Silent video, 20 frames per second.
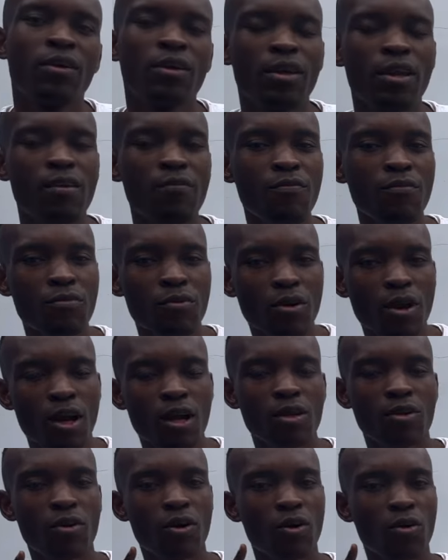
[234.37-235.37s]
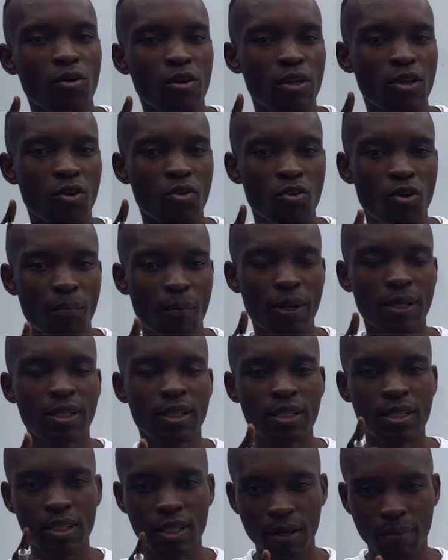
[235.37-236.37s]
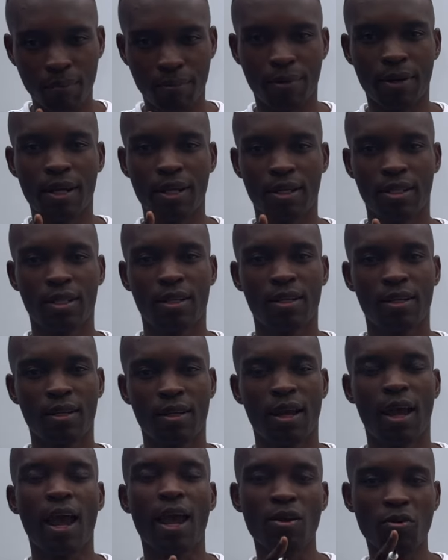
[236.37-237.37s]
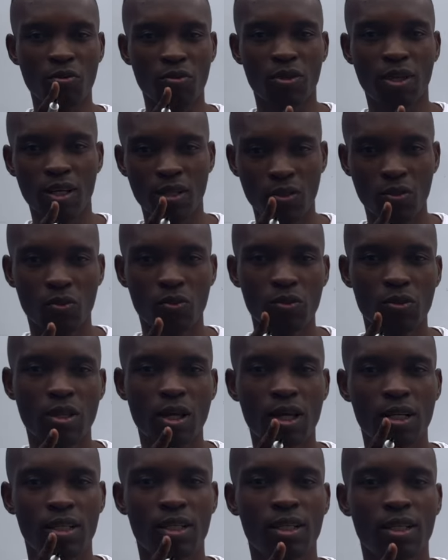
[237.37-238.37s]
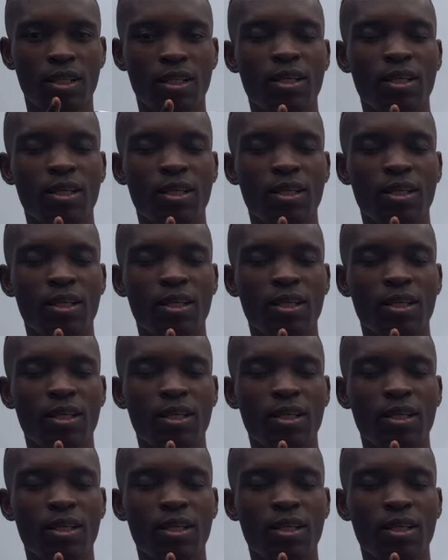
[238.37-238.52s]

if you are purchasing a bread, I know that you do that.